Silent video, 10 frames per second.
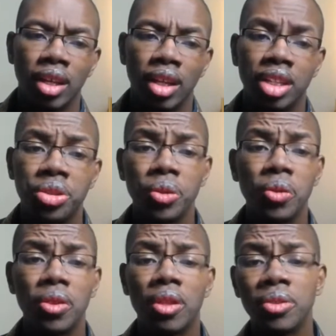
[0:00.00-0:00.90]
In
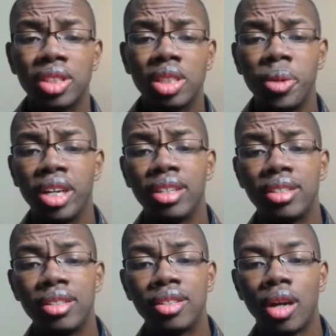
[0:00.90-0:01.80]
truth, those
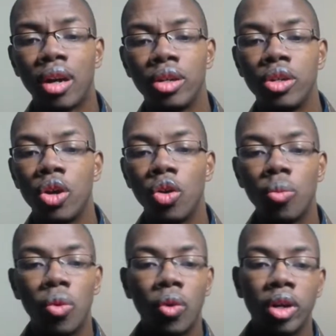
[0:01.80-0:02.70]
experiences are no
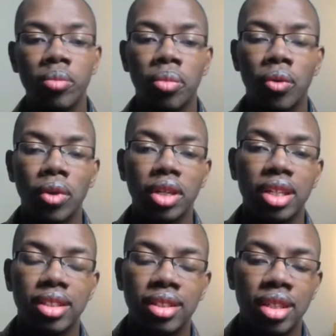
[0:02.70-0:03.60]
more
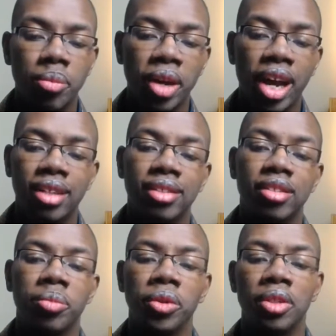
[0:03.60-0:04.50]
important to the practice
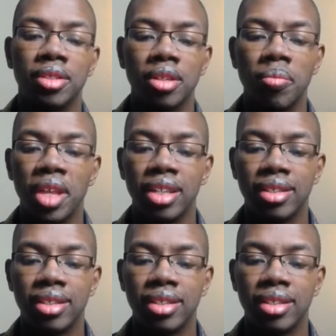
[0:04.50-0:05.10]
of Buddhism than,